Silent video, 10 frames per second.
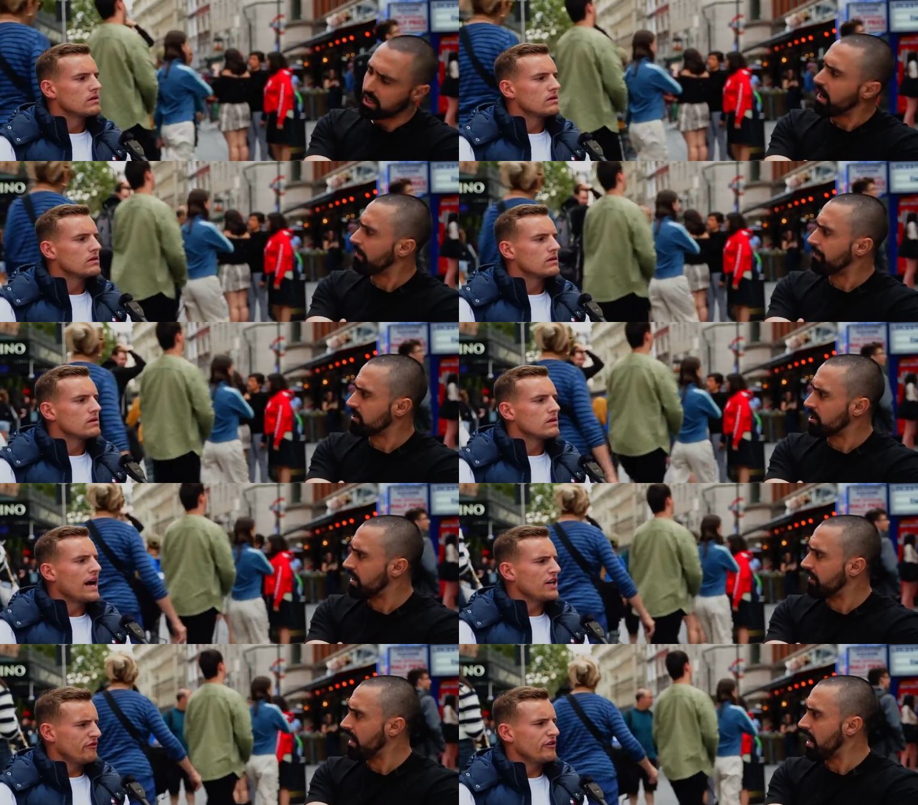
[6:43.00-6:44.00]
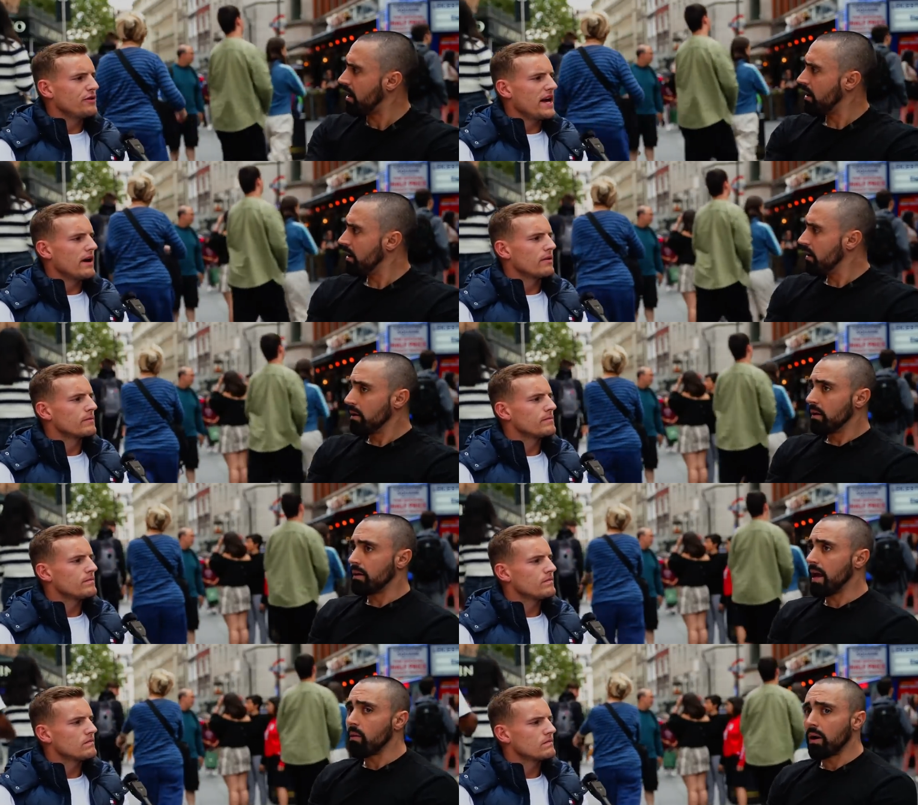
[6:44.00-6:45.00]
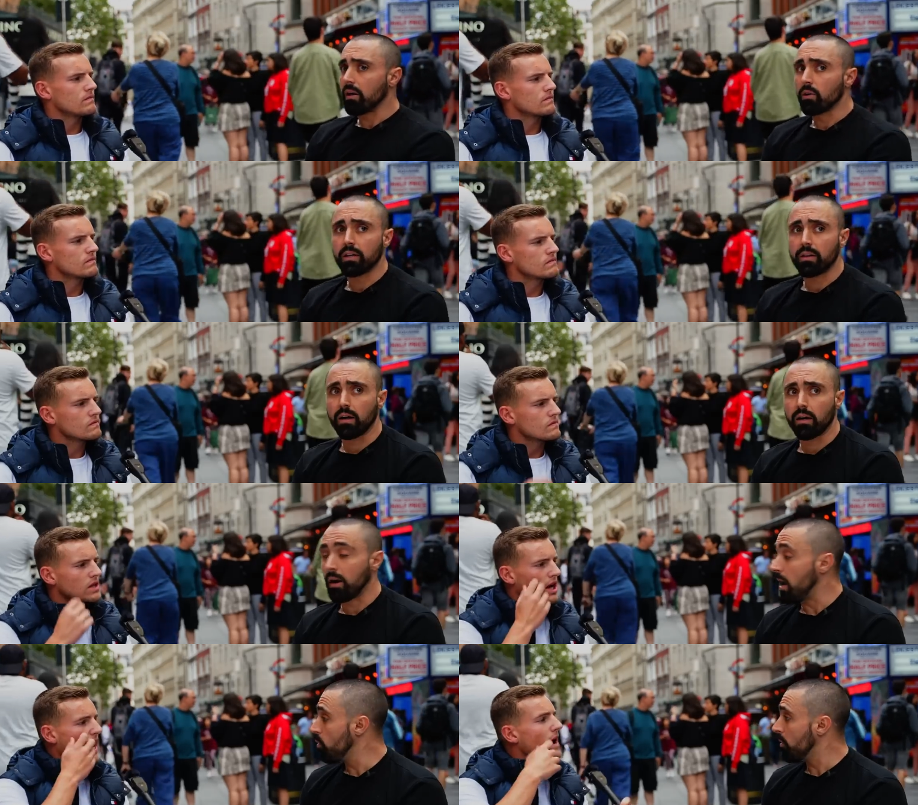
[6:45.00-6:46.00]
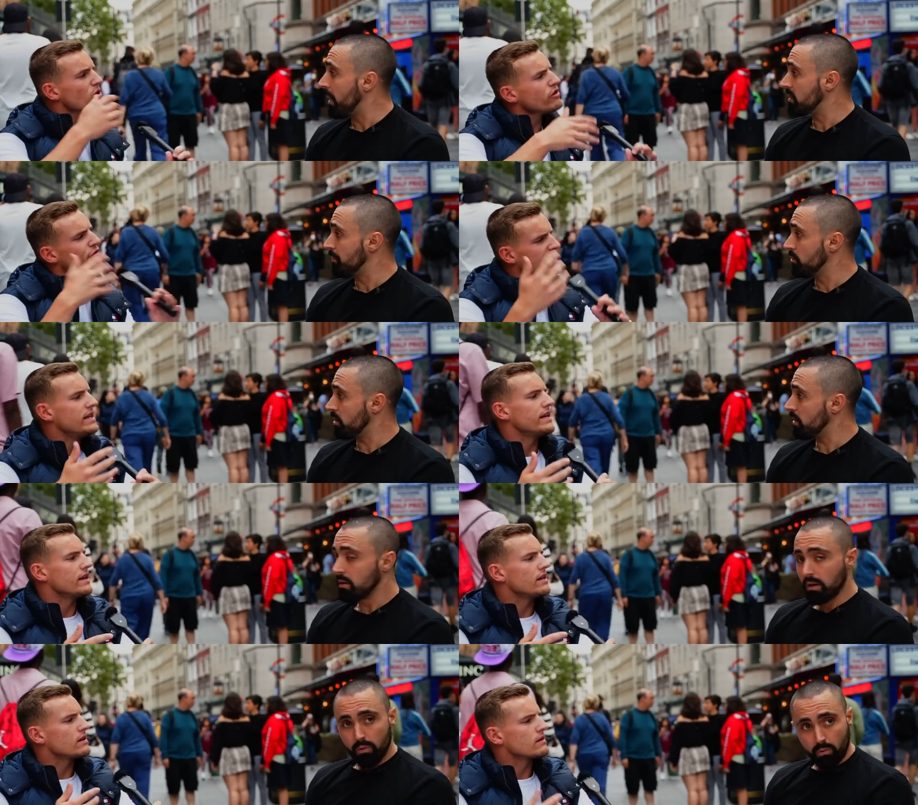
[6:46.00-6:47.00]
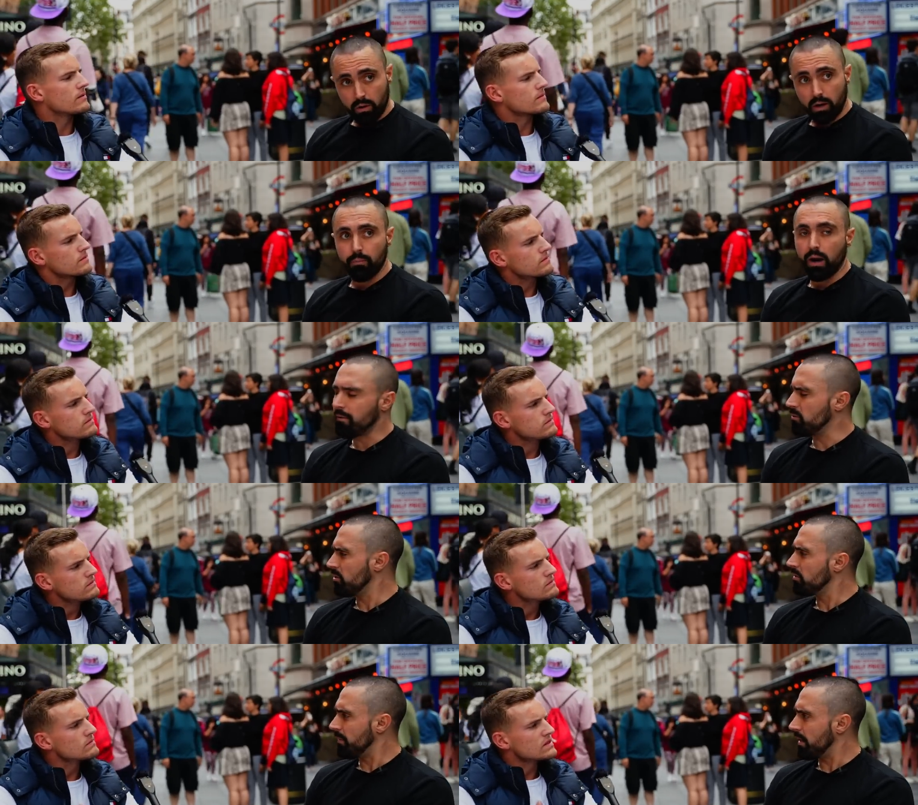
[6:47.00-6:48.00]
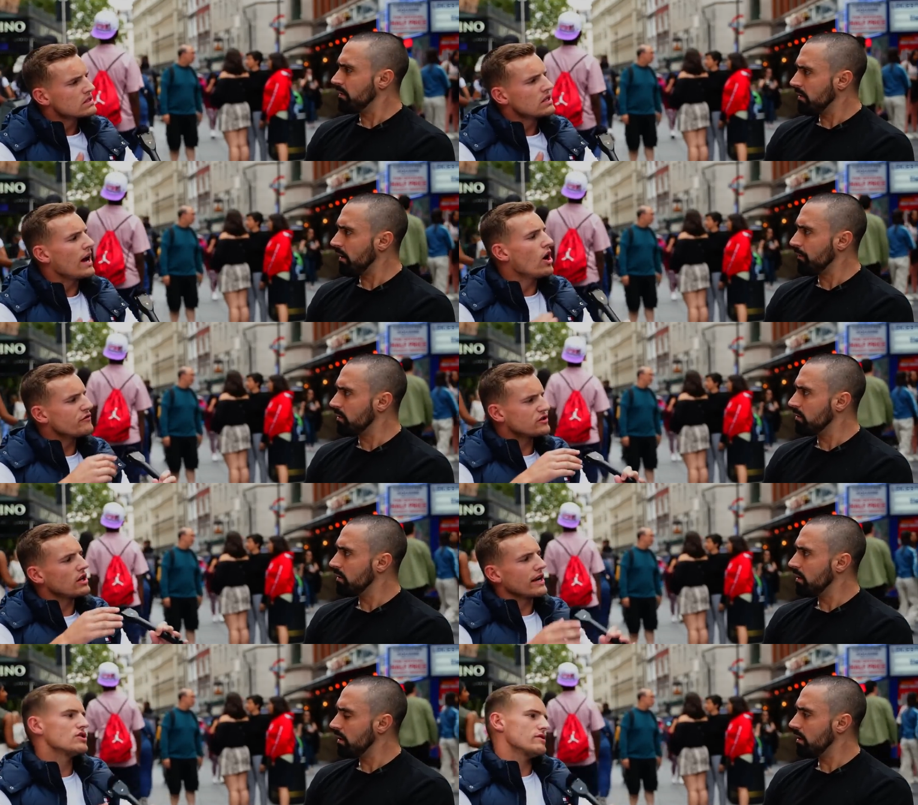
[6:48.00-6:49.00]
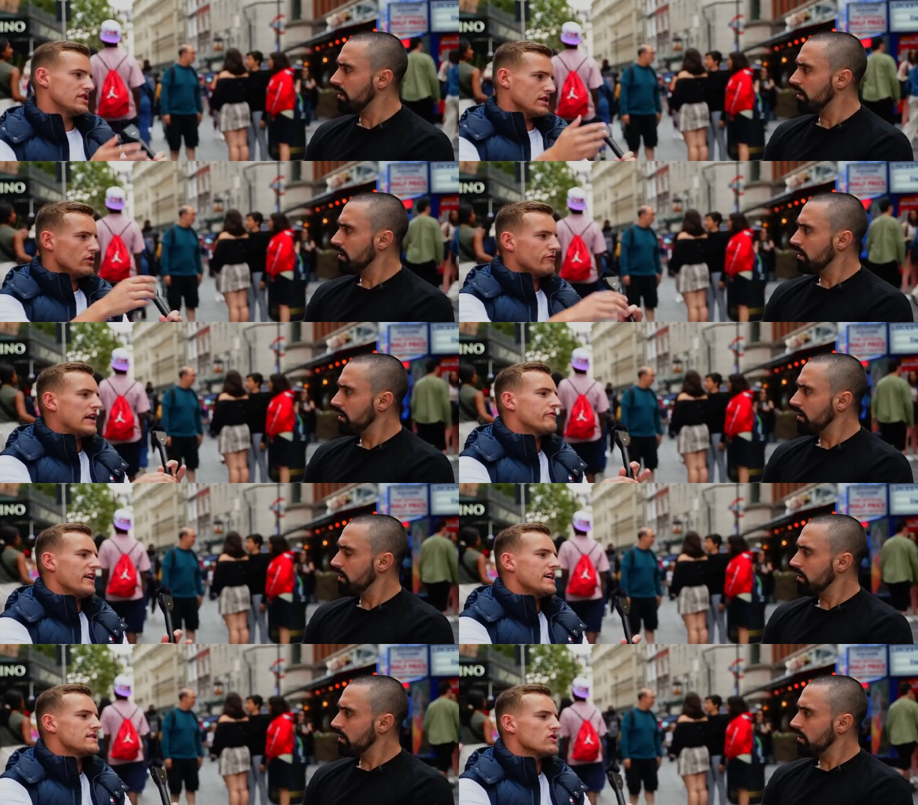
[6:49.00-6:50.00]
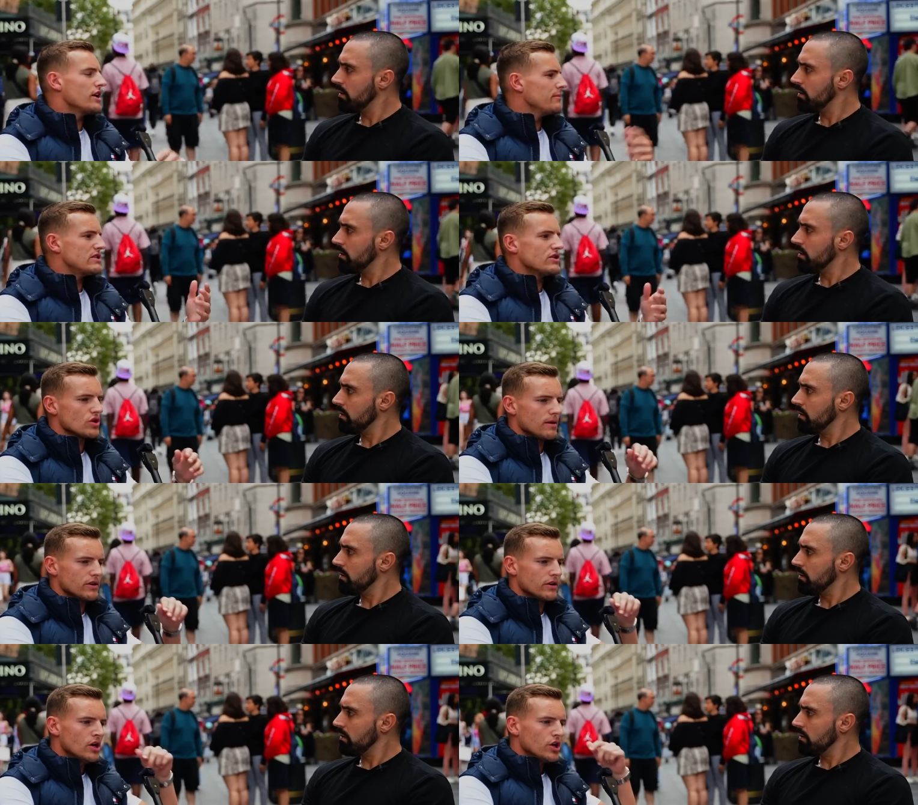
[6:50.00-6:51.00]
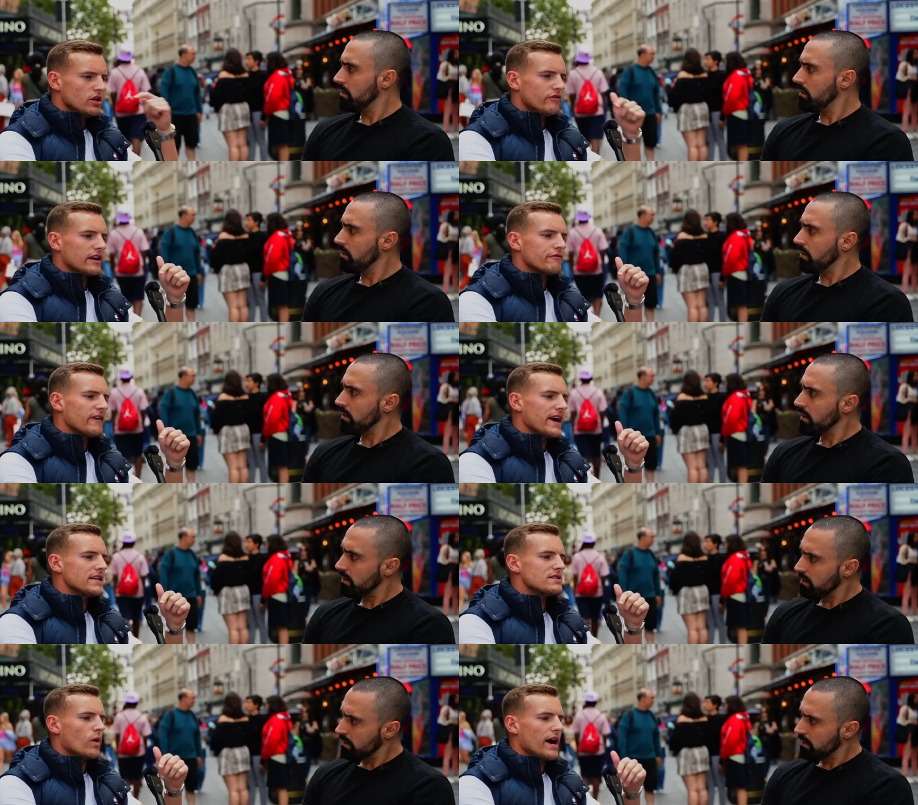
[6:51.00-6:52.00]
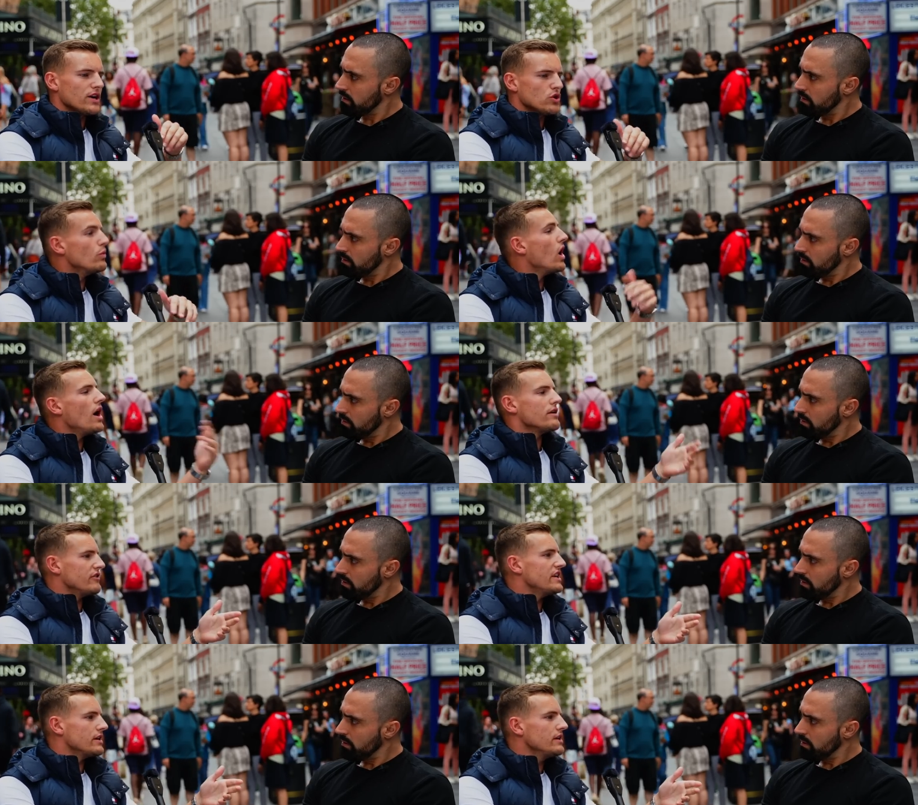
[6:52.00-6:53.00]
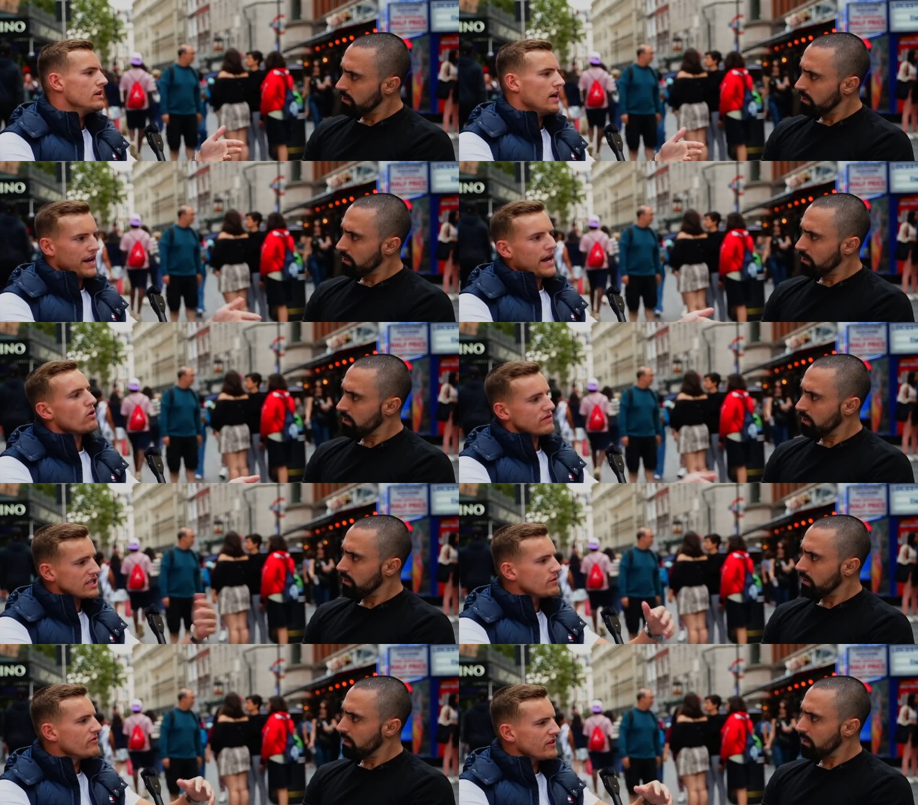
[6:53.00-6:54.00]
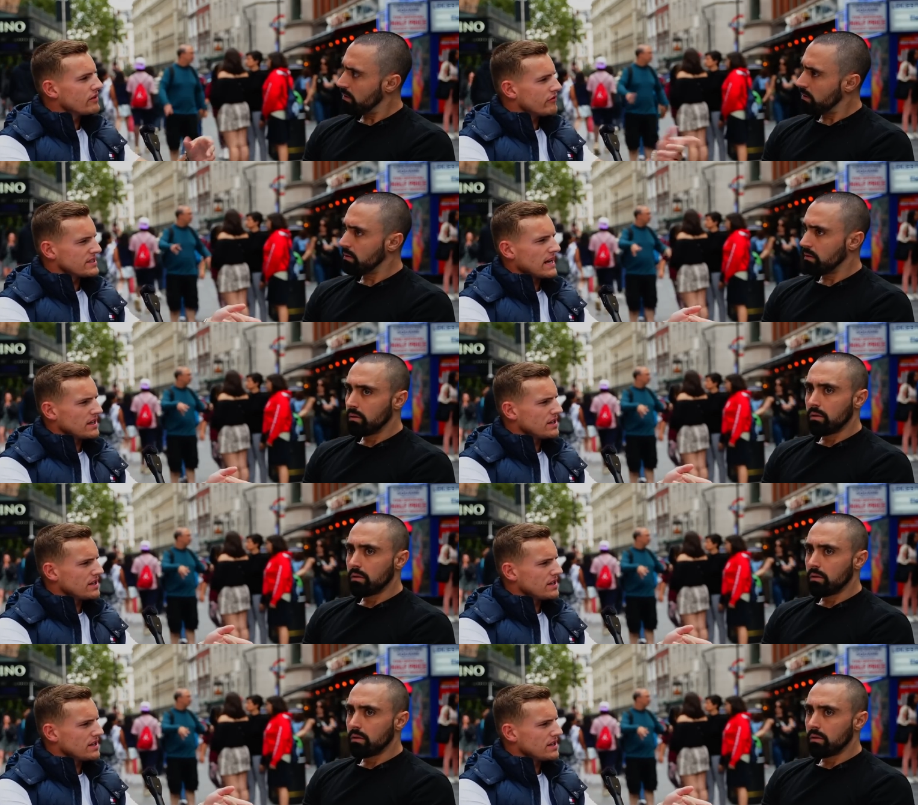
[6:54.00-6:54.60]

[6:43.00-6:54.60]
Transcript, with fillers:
Speaker 1: cut off of the side How of the do you cow. feel now? Now I look in the... Like, how are you feeling? What, I feel good now. Like, after, good.
Speaker 2: like, because obviously you've had a phase, so I don't mean to interrupt you. You've had a phase where you weren't vegan, and now obviously you've been vegan for 10